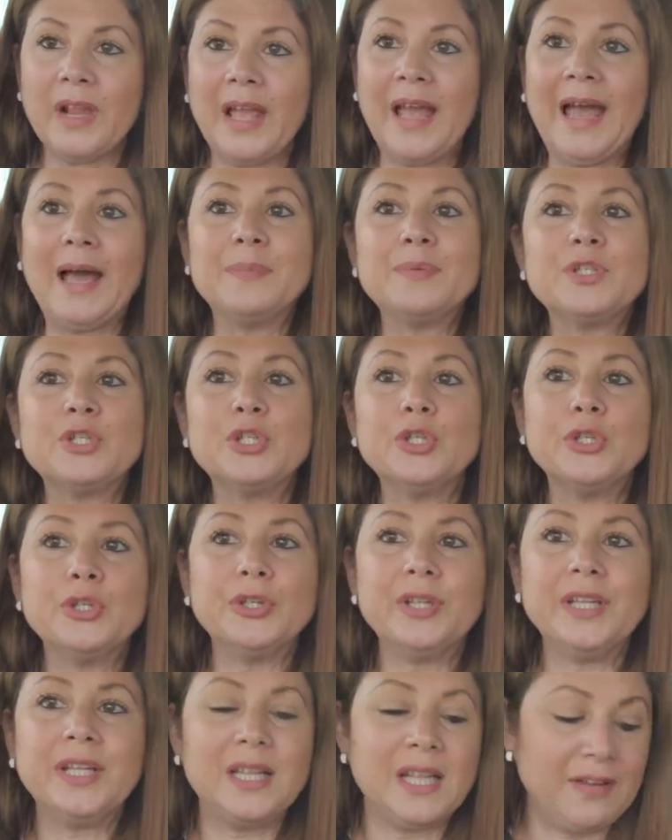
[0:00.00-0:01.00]
I
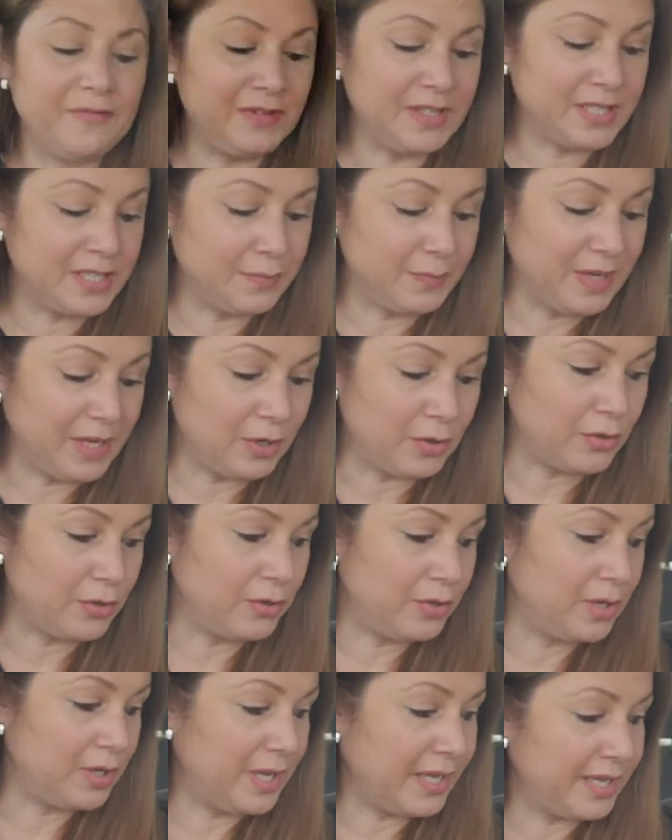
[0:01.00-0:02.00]
absolutely love this meal.
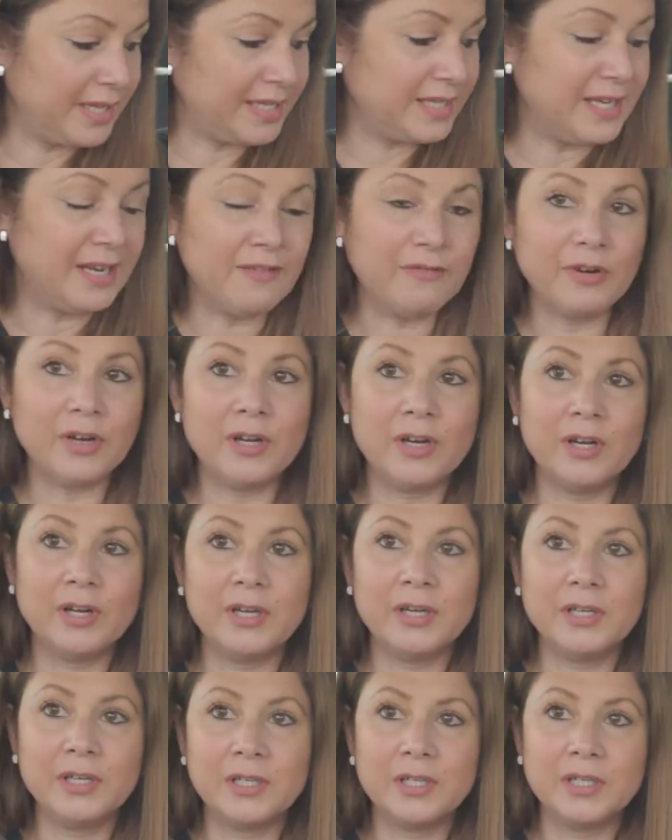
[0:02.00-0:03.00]
I can never
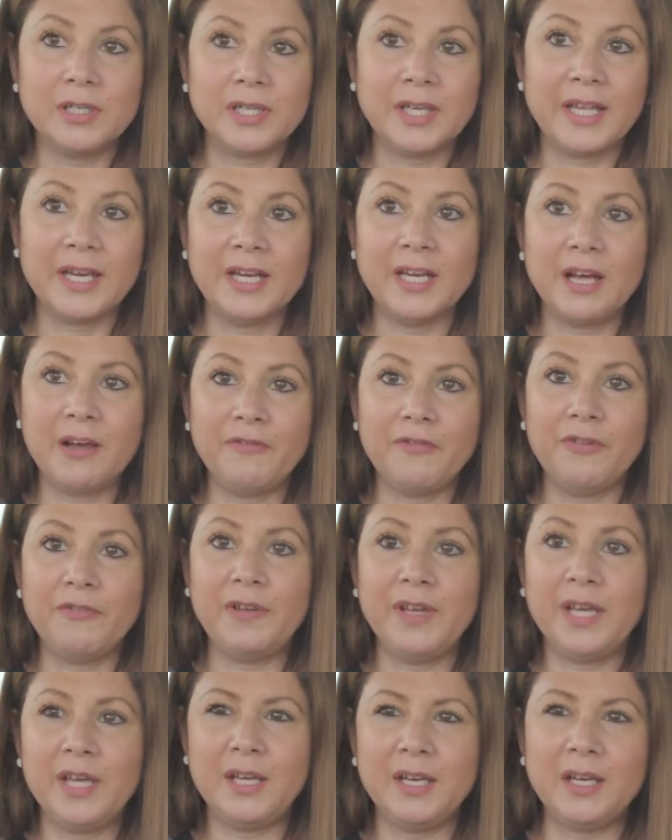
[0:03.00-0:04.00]
get enough
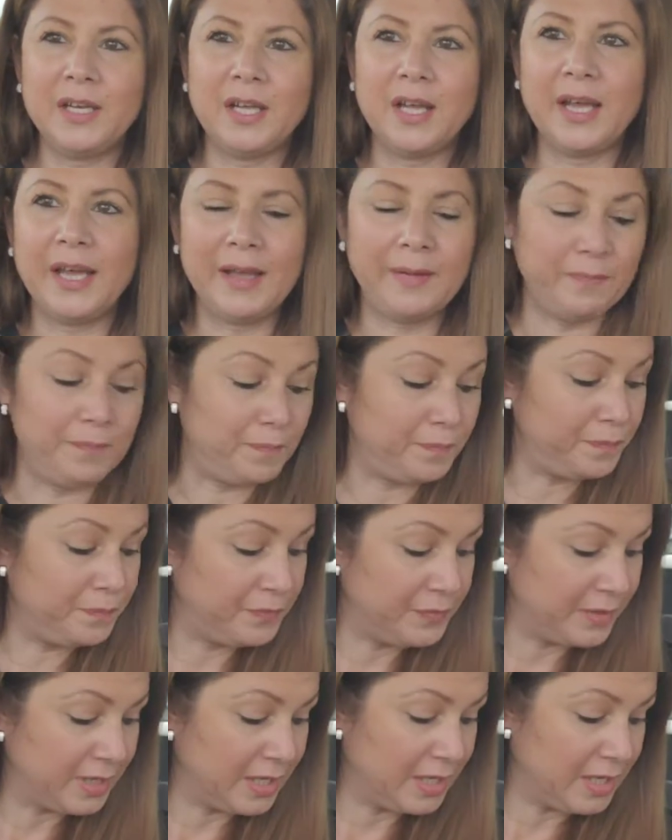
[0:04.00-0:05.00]
of it.
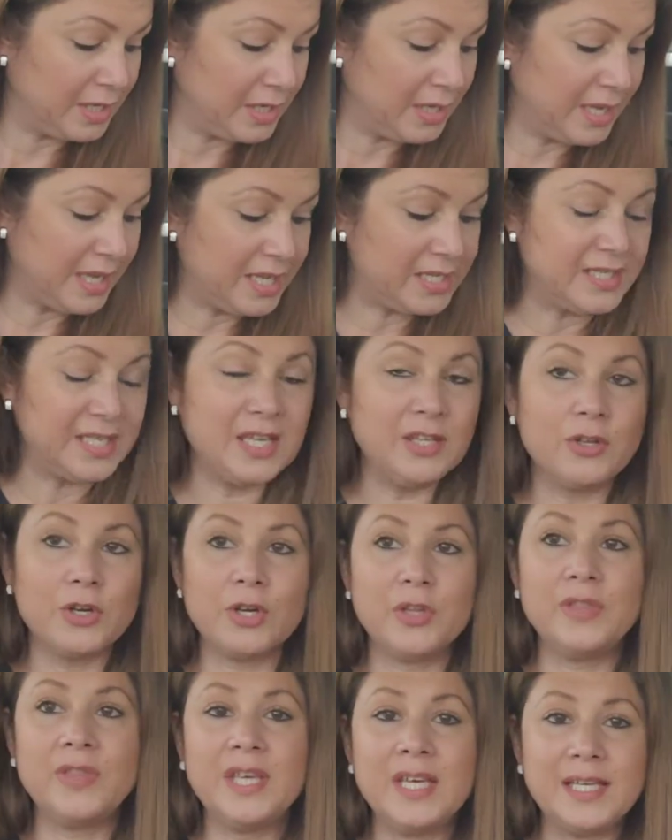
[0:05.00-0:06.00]
It's
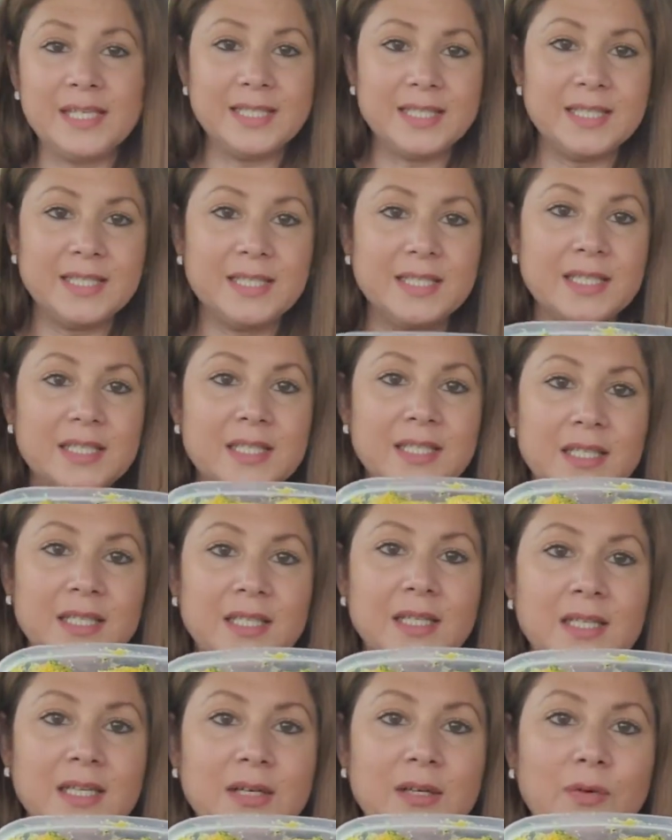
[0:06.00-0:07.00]
either this
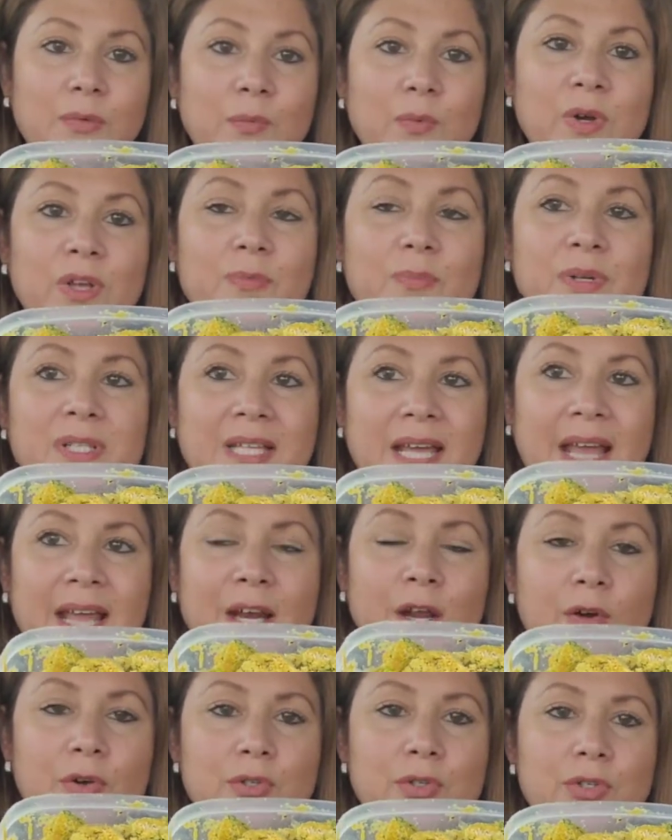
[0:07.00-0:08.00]
with
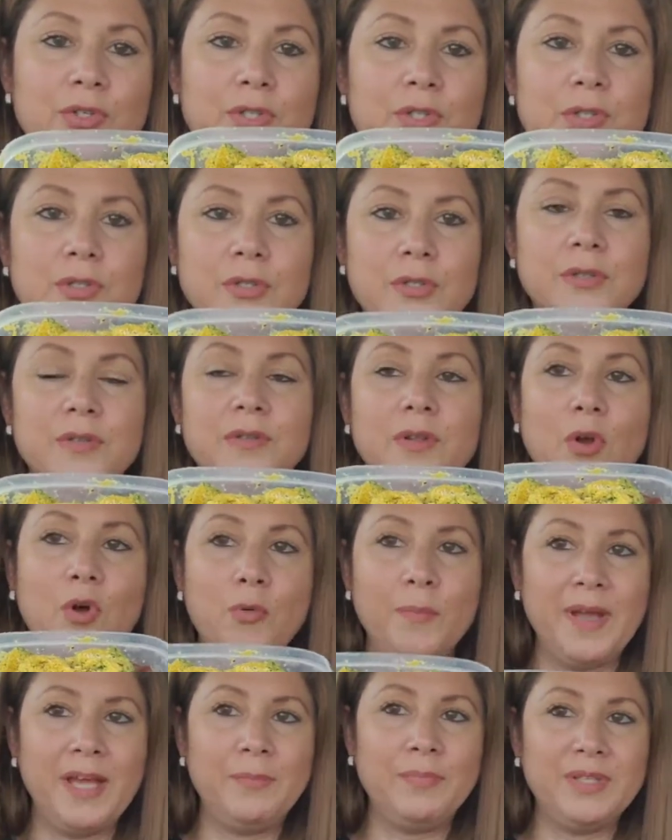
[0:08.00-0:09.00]
potatoes,
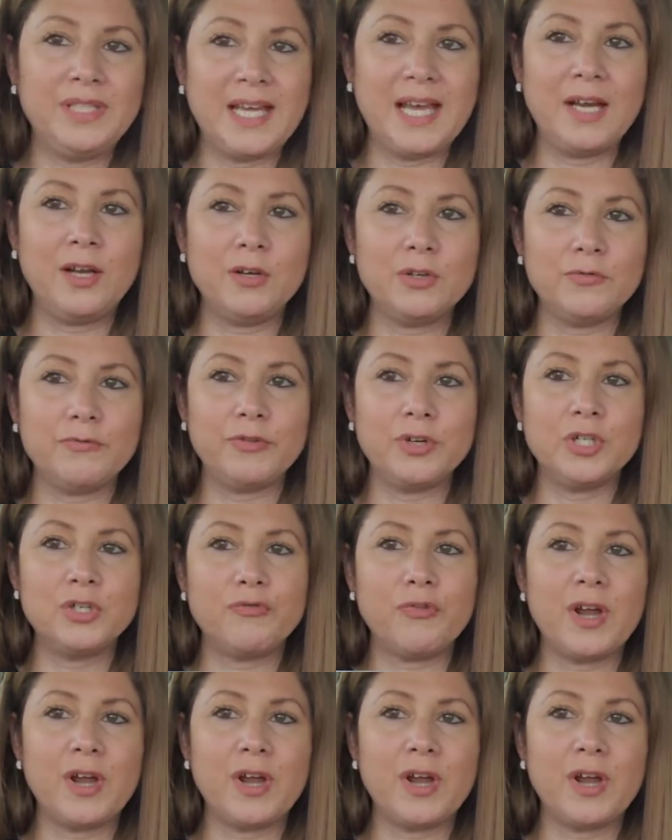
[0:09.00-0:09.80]
homemade baked potato French